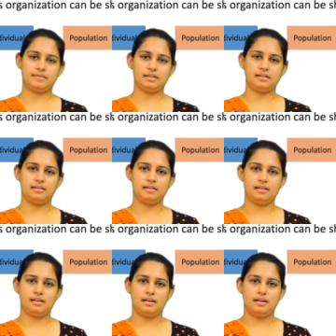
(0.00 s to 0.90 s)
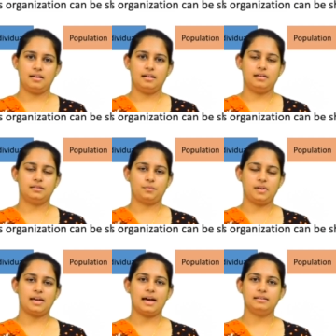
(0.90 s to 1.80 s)
level. So
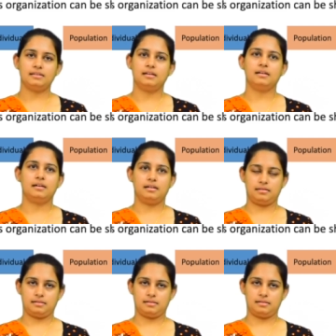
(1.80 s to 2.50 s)
we can